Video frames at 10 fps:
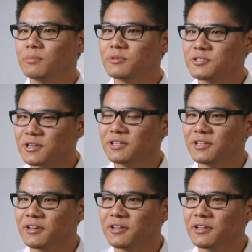machine
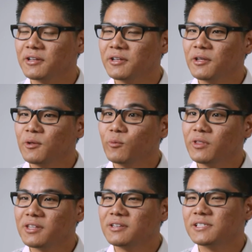learning
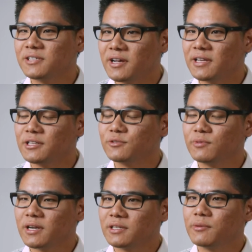within design and
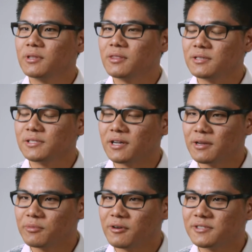directly within the
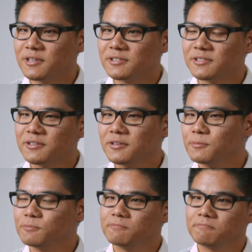design process.
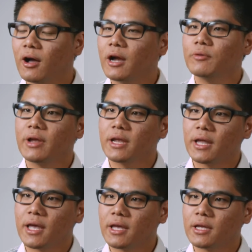I ran
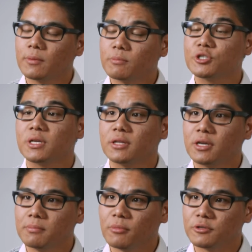a machine
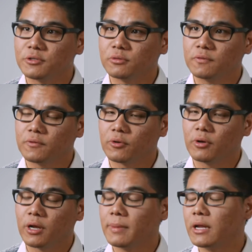learning module
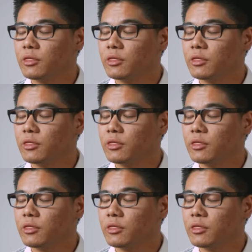for about a